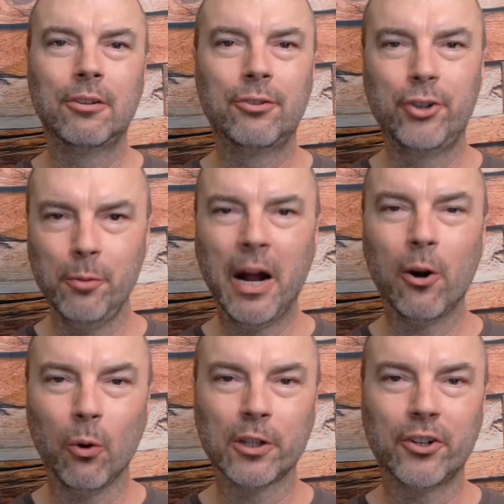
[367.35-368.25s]
To my
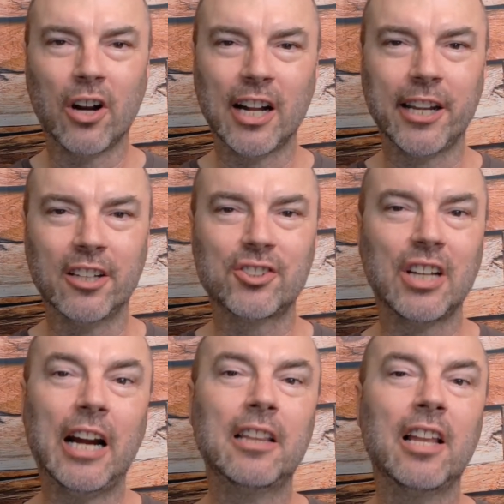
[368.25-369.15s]
older audience,
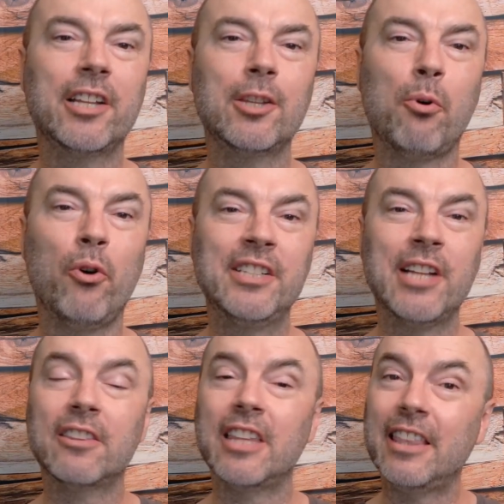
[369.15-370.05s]
I'd like to point
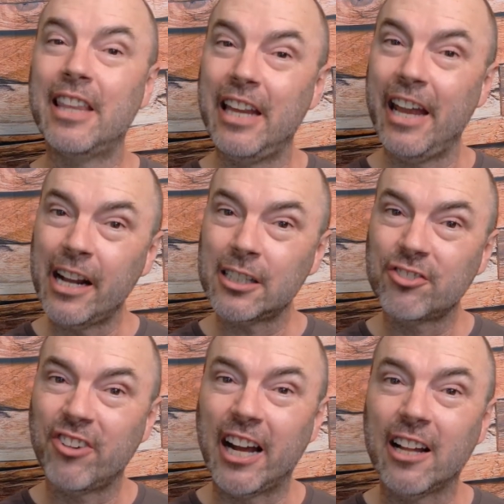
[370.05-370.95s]
out that The
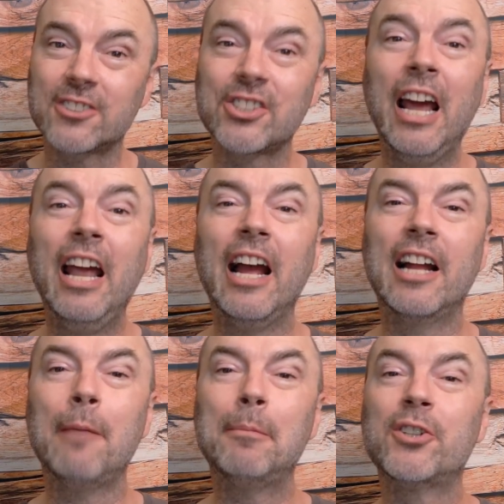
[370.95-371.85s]
X-Files had
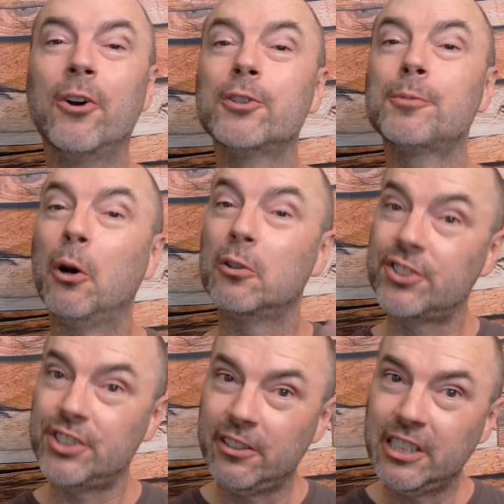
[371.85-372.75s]
episodes both
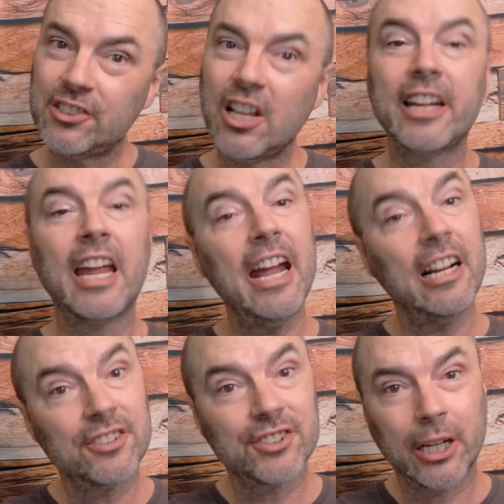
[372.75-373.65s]
series-like and
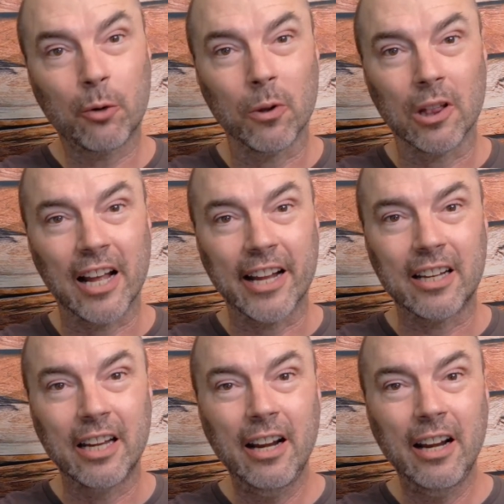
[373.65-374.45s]
sequel-like,